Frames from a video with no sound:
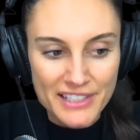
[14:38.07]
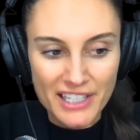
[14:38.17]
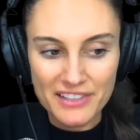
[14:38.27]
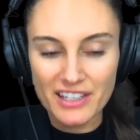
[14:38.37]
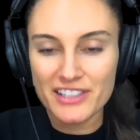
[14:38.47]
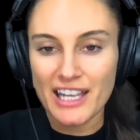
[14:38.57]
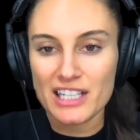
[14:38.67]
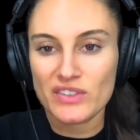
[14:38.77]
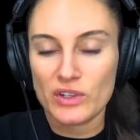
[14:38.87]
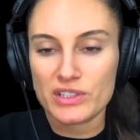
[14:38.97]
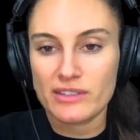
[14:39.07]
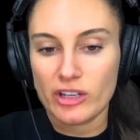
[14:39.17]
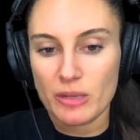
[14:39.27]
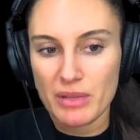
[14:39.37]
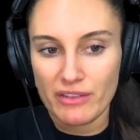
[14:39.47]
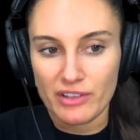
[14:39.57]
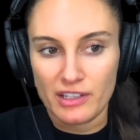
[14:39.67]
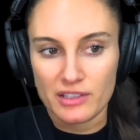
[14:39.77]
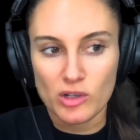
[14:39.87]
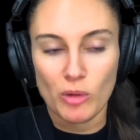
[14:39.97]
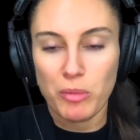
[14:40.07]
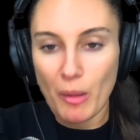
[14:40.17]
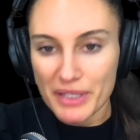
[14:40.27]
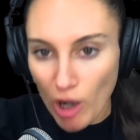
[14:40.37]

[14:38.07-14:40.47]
Sounds like Salesforce have got a bit of a tall poppy